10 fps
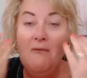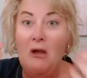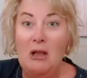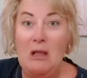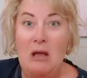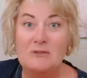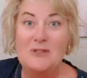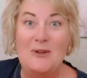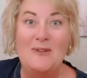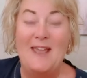I can't
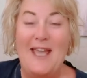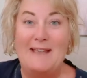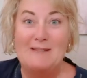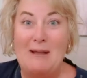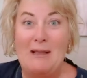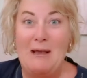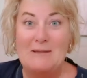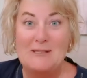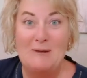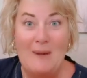do this. I
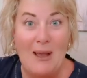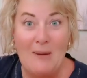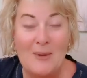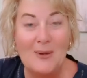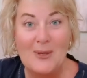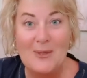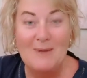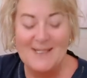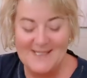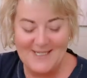can't do it. I'm not good at
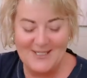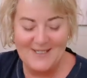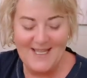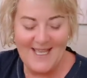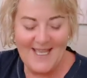meditation.